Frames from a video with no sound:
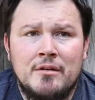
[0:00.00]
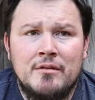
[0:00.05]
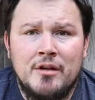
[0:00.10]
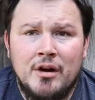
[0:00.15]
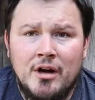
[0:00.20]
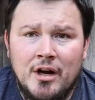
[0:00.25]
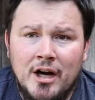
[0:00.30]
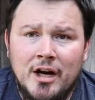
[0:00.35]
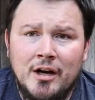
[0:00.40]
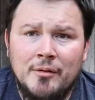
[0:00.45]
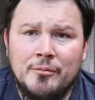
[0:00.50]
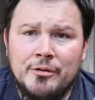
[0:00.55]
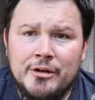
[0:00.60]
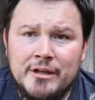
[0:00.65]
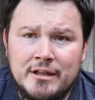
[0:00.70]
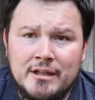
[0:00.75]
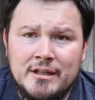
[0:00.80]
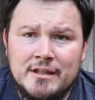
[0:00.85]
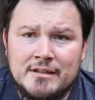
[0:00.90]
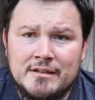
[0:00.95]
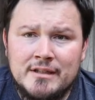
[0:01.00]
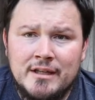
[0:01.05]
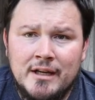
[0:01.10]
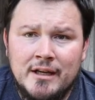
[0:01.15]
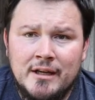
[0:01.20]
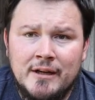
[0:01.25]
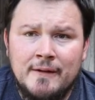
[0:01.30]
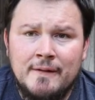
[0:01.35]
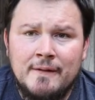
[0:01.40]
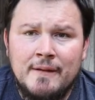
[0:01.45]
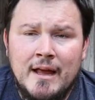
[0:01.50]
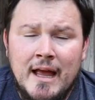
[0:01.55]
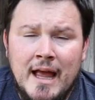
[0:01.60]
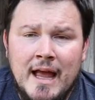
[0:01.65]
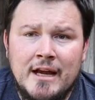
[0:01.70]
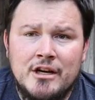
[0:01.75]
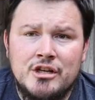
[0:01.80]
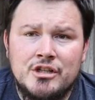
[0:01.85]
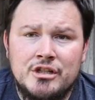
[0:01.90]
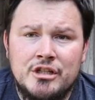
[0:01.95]
The OMRI listing
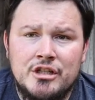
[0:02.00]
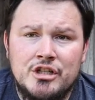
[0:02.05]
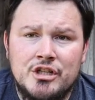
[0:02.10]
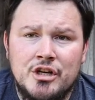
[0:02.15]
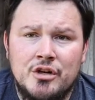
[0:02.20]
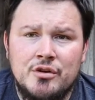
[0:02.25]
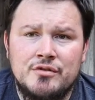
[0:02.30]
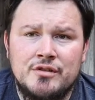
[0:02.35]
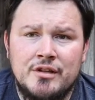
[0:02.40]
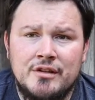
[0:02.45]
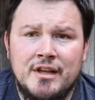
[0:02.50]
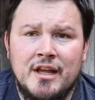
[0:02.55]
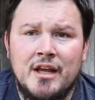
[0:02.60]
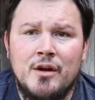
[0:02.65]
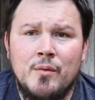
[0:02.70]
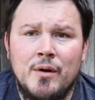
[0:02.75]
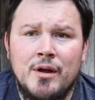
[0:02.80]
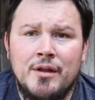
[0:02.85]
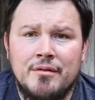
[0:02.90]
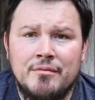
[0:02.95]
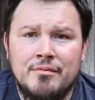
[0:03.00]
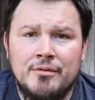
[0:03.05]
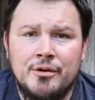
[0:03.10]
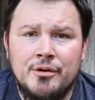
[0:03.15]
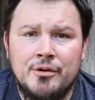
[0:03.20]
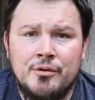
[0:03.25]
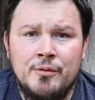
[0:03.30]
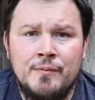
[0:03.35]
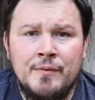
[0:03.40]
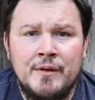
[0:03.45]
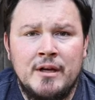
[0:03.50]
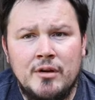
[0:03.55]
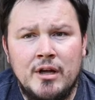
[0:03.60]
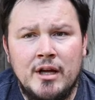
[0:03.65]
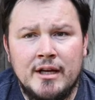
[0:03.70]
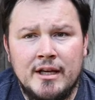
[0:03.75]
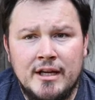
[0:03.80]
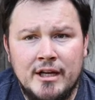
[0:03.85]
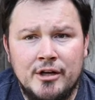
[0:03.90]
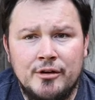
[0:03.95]
actually shows that they went through
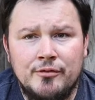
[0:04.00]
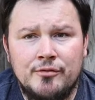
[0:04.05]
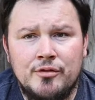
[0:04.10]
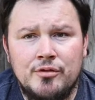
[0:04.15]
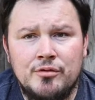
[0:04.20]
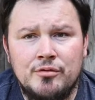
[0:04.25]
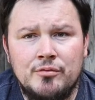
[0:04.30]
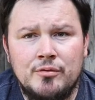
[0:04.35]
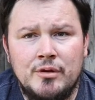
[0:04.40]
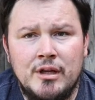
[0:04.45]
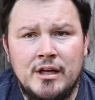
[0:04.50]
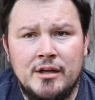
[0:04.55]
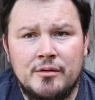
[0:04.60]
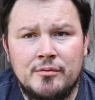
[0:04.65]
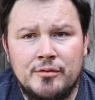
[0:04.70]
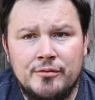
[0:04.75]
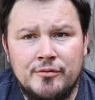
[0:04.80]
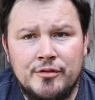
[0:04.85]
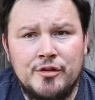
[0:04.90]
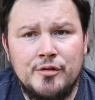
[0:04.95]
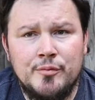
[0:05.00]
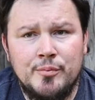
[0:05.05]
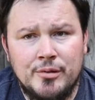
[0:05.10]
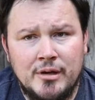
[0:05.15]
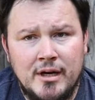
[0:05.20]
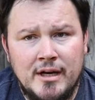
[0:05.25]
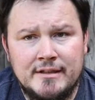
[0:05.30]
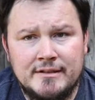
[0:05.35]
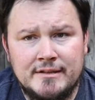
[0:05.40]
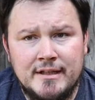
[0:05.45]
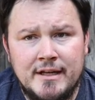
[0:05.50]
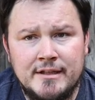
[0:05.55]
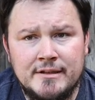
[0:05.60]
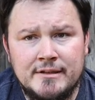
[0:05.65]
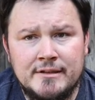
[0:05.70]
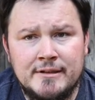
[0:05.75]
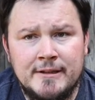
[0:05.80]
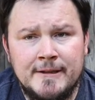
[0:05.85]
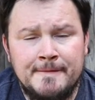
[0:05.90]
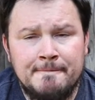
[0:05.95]
a careful uh, review
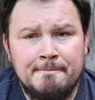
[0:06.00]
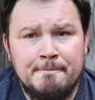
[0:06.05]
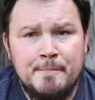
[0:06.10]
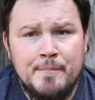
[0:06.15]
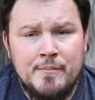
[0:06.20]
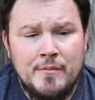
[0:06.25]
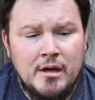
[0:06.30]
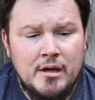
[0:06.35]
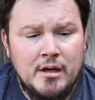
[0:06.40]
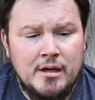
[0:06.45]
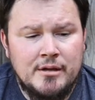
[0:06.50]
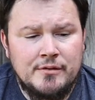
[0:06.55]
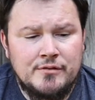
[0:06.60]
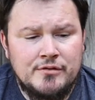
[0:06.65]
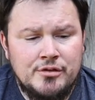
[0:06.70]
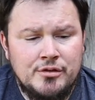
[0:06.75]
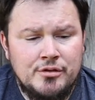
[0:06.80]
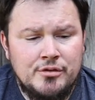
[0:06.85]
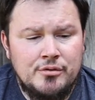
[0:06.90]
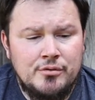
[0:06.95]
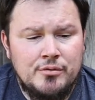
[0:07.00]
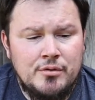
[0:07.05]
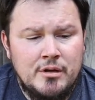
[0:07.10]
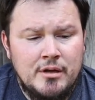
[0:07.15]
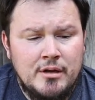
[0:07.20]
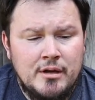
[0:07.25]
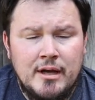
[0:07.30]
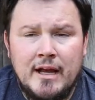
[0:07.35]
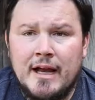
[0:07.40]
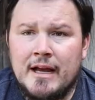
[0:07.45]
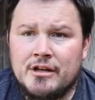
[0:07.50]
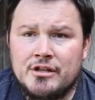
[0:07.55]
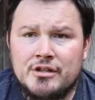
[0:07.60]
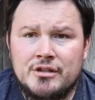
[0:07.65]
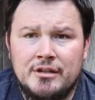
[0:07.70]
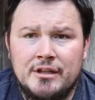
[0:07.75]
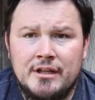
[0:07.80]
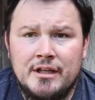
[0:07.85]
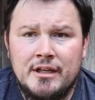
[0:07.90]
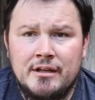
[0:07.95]
process uh, to
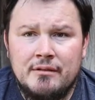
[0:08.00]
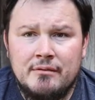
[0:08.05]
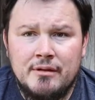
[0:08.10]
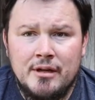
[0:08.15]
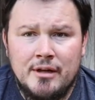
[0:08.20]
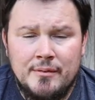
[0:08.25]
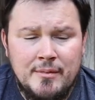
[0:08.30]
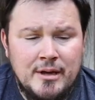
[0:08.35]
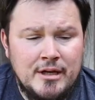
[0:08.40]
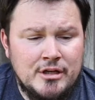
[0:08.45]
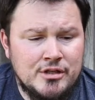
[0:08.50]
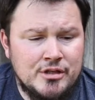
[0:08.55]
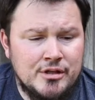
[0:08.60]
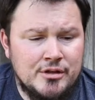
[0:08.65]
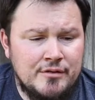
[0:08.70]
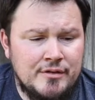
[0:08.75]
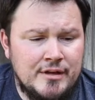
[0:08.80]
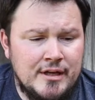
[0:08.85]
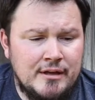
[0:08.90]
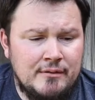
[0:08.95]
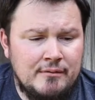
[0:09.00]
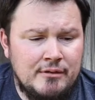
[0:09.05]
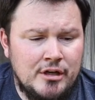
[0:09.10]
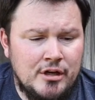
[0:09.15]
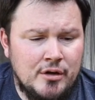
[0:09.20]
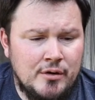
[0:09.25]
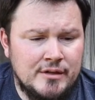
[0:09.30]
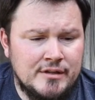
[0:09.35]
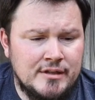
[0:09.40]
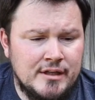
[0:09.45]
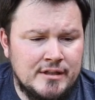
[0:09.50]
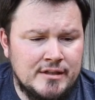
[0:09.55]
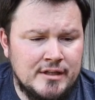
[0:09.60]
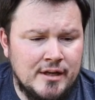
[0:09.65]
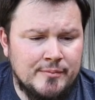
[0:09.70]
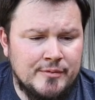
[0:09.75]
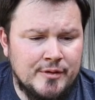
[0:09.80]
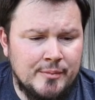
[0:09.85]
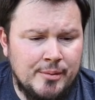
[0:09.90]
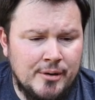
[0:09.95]
actually uh, make sure that you know it's, it's
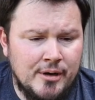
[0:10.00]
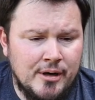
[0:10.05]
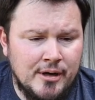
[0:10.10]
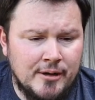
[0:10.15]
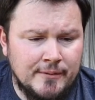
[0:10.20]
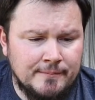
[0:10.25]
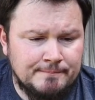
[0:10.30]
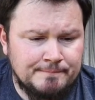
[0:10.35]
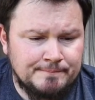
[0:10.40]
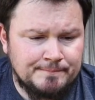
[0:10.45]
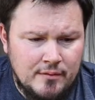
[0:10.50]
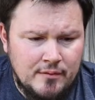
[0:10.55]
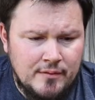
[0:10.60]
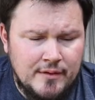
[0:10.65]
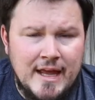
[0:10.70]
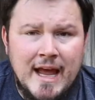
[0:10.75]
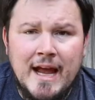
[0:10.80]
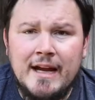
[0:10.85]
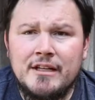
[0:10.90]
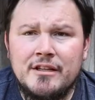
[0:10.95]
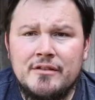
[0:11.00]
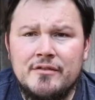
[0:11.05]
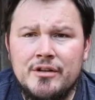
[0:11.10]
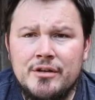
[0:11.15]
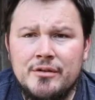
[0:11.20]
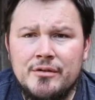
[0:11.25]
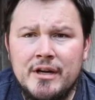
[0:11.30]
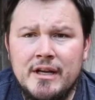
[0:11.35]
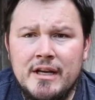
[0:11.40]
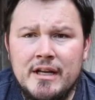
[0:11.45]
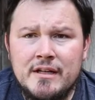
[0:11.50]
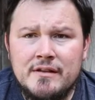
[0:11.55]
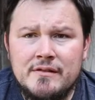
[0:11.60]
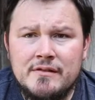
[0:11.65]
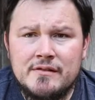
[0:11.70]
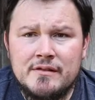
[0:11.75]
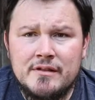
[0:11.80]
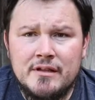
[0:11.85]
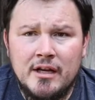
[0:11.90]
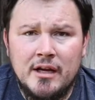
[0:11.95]
up to par. The active
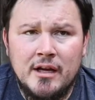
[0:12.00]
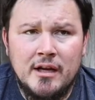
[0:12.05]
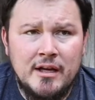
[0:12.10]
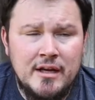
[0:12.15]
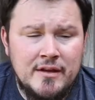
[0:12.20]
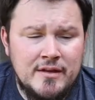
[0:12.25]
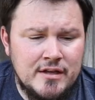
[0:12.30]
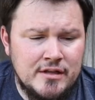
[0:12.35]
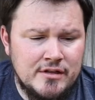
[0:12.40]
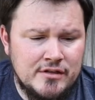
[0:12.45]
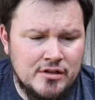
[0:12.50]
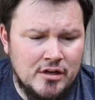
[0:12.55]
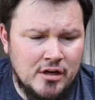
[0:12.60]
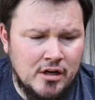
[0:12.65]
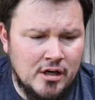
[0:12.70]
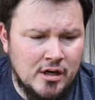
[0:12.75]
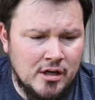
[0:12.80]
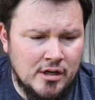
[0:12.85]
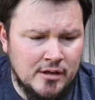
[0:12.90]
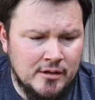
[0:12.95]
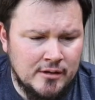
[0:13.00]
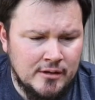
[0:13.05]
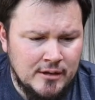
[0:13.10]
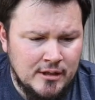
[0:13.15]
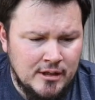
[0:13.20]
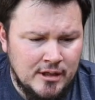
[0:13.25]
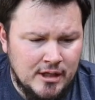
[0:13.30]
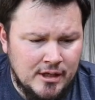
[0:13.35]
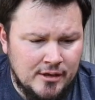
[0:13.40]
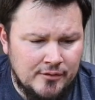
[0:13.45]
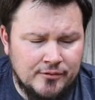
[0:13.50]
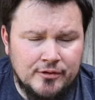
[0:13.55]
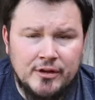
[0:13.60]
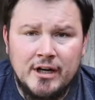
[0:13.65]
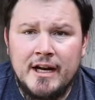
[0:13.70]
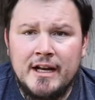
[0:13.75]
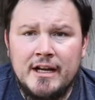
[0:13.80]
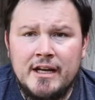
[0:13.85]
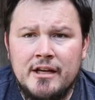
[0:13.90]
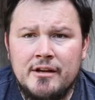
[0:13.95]
ingredients uh, in this are a
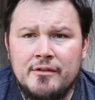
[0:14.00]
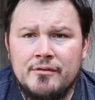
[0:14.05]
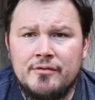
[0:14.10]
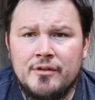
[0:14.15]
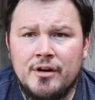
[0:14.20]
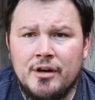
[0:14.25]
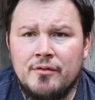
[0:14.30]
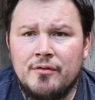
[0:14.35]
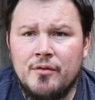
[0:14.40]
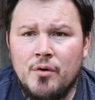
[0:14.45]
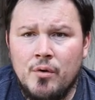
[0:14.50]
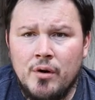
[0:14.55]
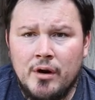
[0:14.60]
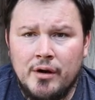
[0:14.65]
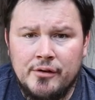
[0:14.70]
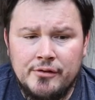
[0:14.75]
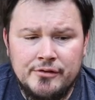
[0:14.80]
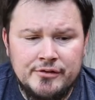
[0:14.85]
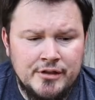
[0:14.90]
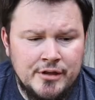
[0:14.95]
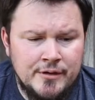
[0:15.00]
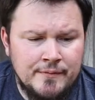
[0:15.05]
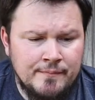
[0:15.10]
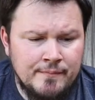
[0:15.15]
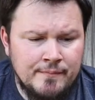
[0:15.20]
variety of, of oils.